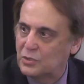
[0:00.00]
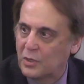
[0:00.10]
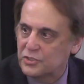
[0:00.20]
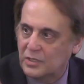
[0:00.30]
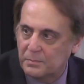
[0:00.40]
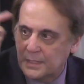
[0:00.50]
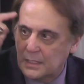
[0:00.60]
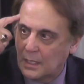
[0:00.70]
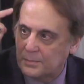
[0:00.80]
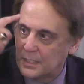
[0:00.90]
torture could be
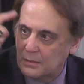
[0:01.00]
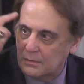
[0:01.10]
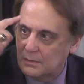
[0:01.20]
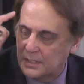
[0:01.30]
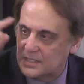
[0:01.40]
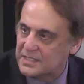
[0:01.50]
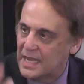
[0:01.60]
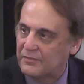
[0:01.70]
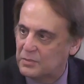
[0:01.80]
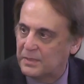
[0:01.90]
up here. It doesn't
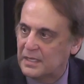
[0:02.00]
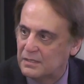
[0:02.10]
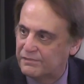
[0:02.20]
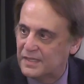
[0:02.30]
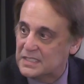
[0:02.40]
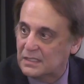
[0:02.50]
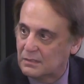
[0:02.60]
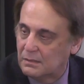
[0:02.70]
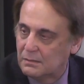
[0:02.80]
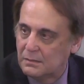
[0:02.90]
have to be
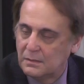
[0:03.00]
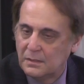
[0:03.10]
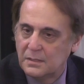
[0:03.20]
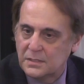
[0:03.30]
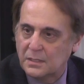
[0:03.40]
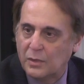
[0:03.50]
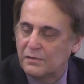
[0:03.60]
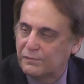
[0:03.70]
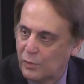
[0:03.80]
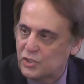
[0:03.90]
physical. So
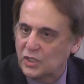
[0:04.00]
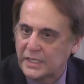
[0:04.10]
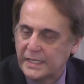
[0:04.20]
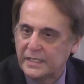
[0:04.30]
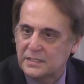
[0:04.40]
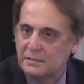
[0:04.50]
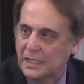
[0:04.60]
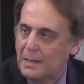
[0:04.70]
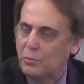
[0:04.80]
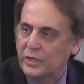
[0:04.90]
unfortunately, it's a
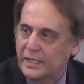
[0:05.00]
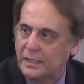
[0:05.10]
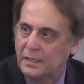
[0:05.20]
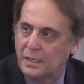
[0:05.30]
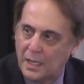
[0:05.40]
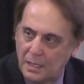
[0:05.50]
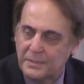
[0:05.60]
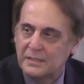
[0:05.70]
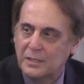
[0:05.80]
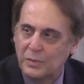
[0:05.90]
lot more
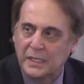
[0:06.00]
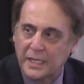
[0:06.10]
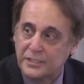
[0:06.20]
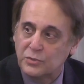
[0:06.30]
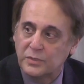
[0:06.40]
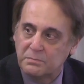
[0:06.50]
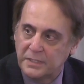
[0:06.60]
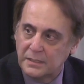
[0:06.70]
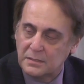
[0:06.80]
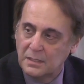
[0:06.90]
common than we'd like to
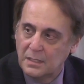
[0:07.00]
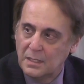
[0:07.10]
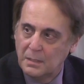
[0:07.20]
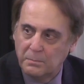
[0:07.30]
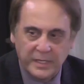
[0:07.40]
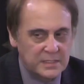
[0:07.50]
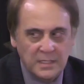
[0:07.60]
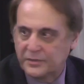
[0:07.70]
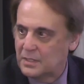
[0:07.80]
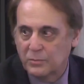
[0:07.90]
admit, but it's
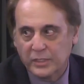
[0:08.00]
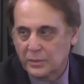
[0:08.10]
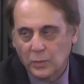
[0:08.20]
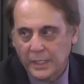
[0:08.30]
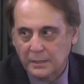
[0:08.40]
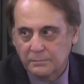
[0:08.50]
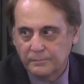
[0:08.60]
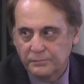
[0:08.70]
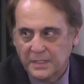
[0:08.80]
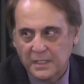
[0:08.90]
not the American way.
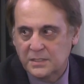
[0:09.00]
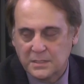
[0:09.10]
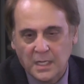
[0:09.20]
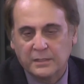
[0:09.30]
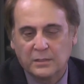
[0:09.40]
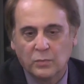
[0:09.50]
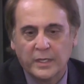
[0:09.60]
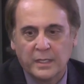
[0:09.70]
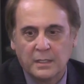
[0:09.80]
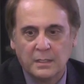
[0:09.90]
It's not the
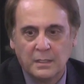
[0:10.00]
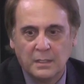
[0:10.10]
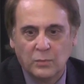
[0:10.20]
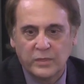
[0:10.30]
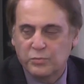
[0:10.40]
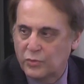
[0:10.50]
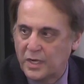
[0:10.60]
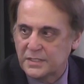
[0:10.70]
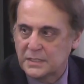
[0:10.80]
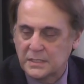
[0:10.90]
way we
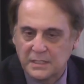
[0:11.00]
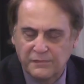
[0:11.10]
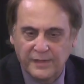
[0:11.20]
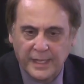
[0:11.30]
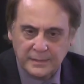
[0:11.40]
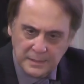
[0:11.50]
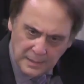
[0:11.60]
process. In fact,